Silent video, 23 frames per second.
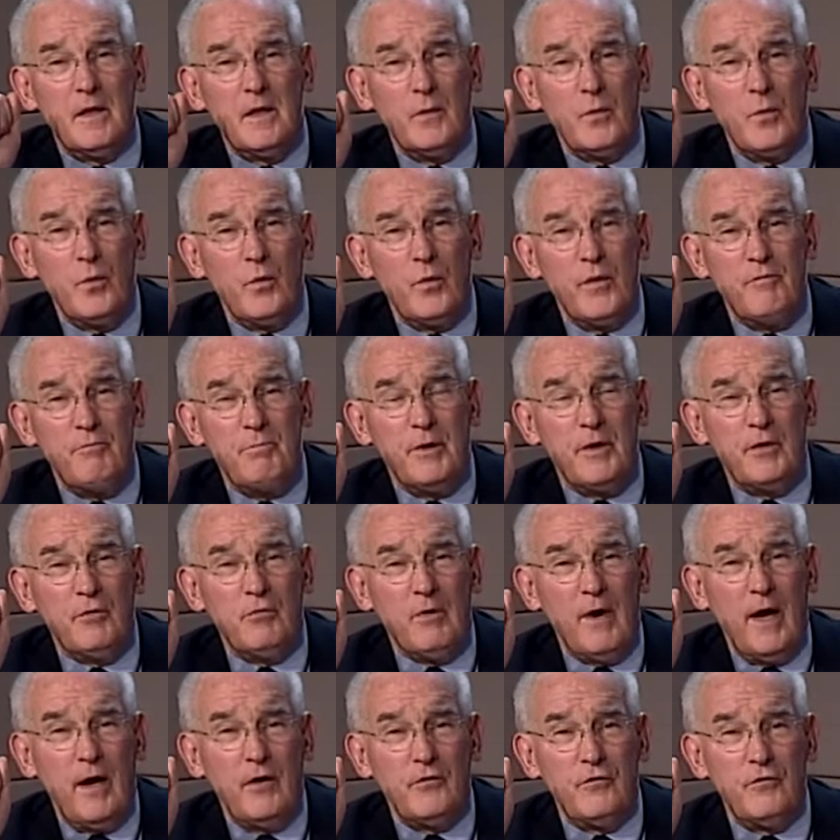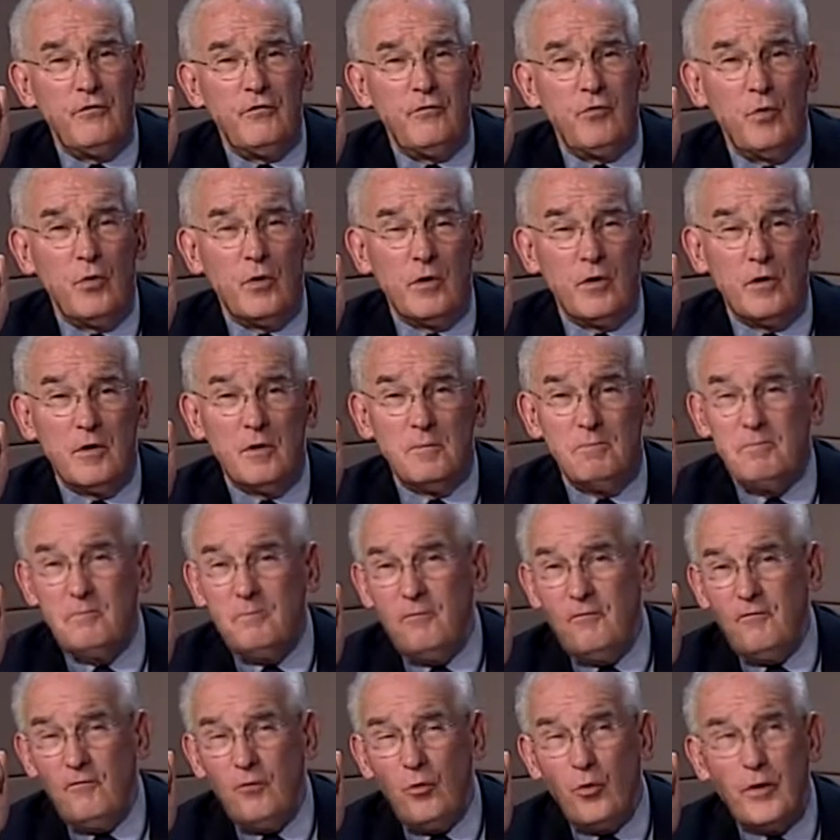We've been around for
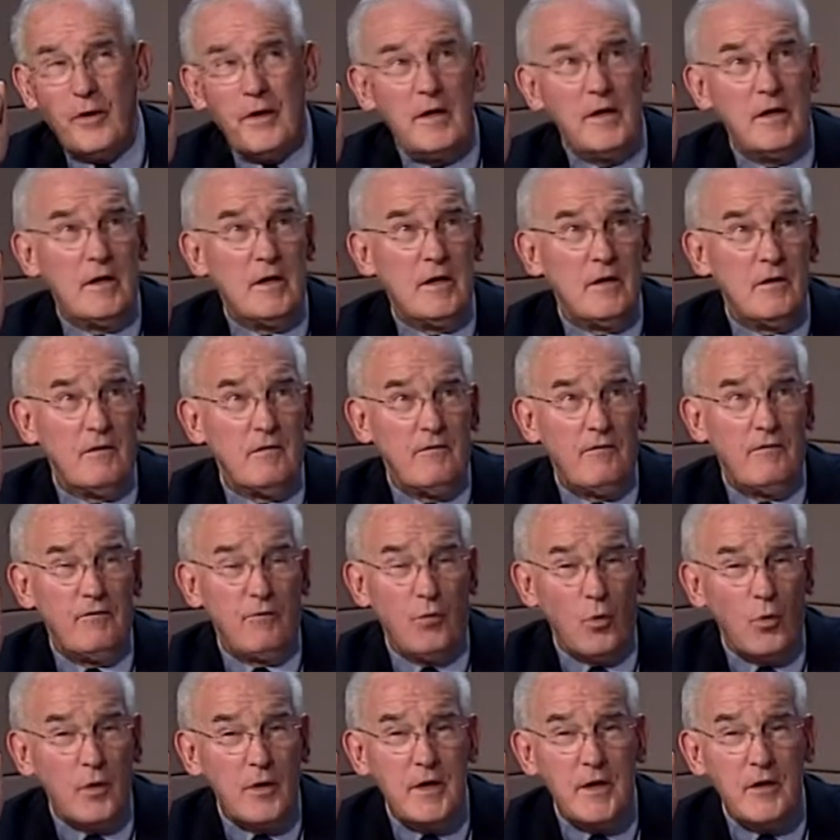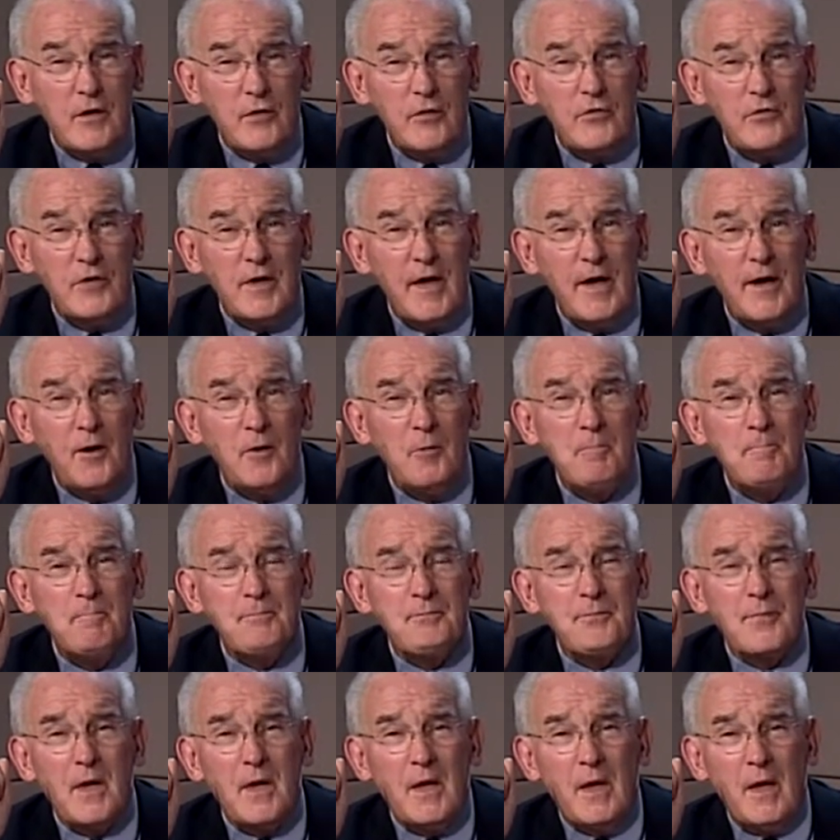44 years now
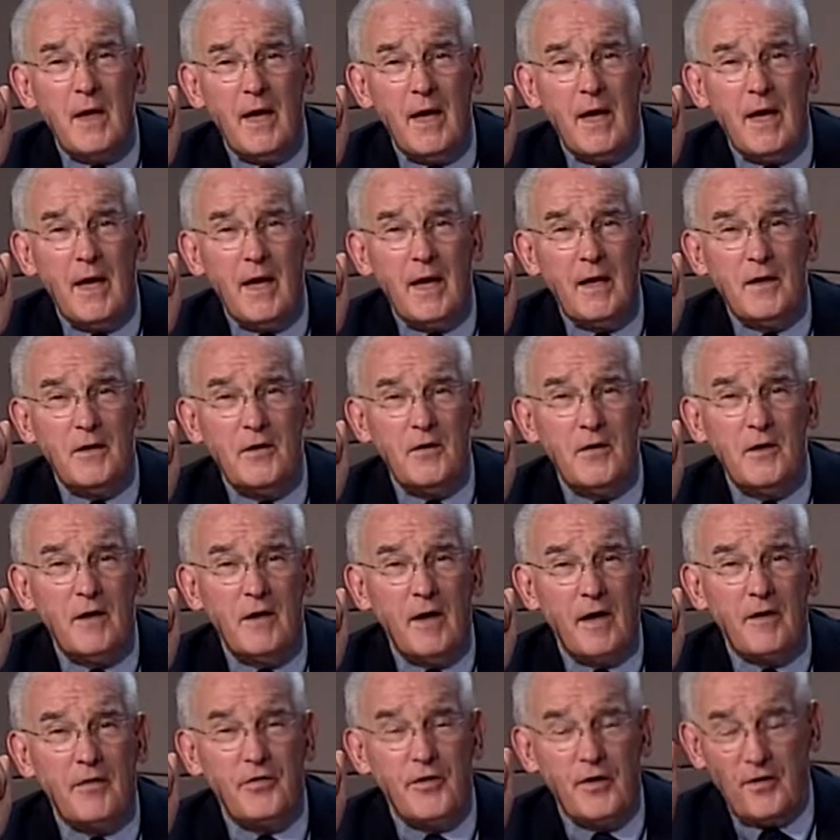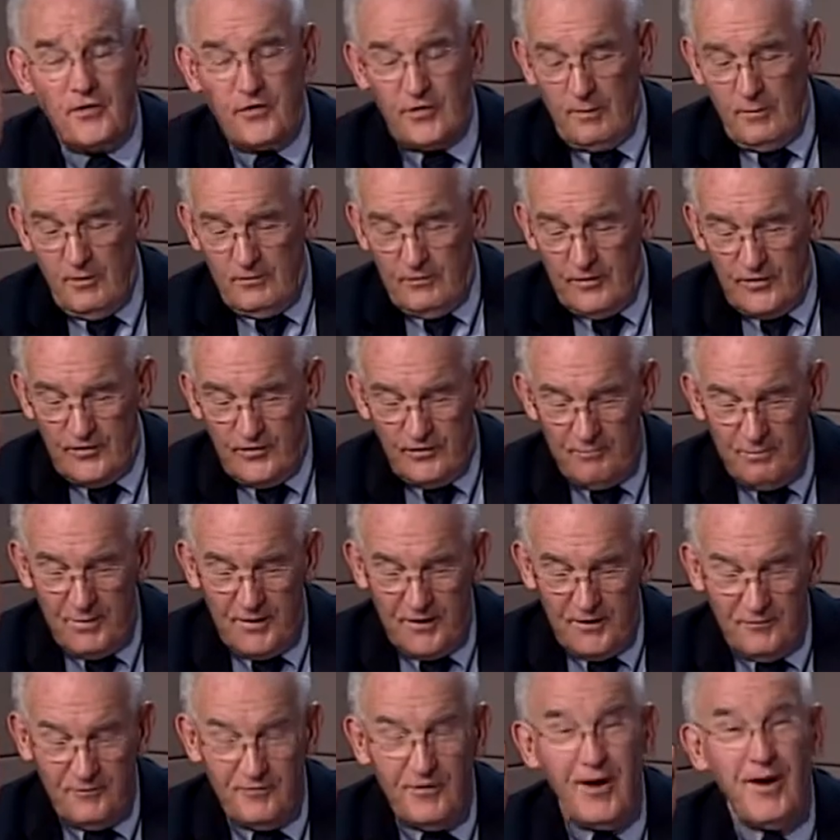and I think some of us have been
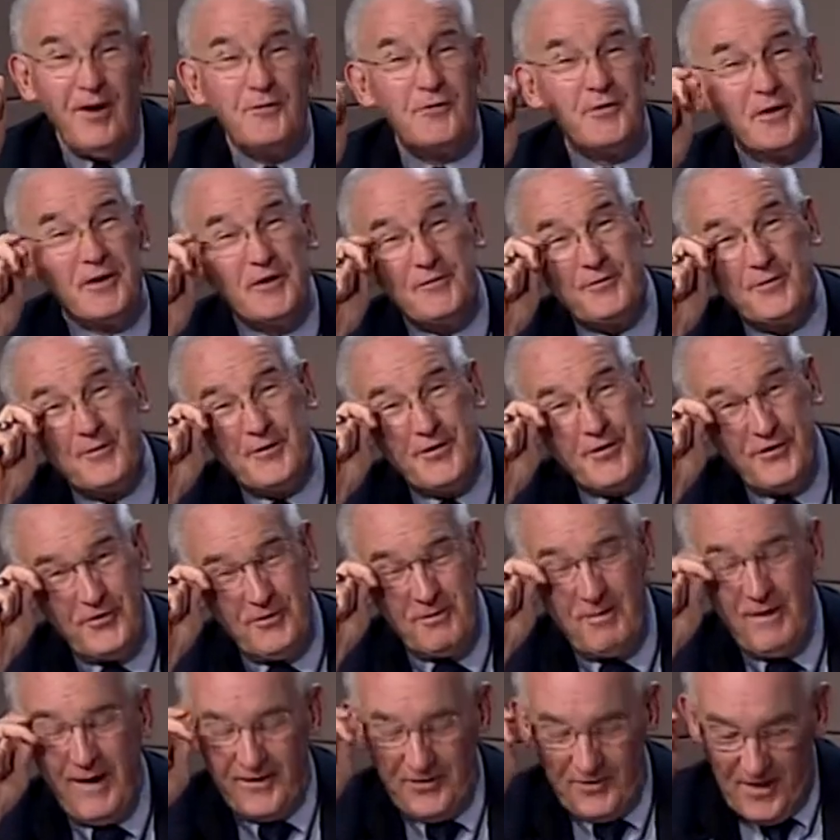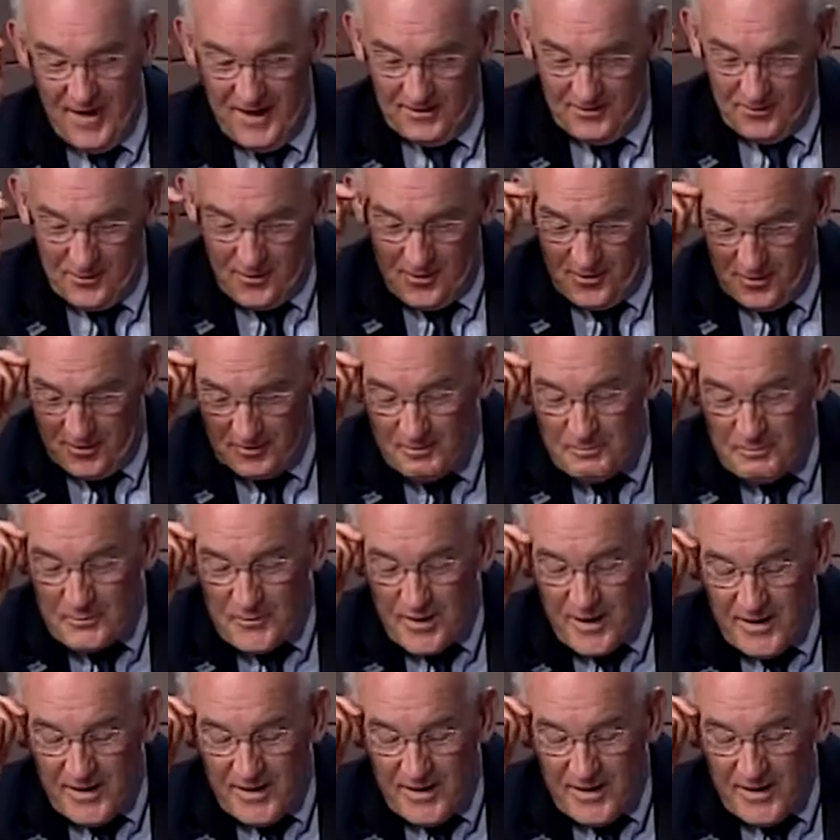involved in it for just about that long.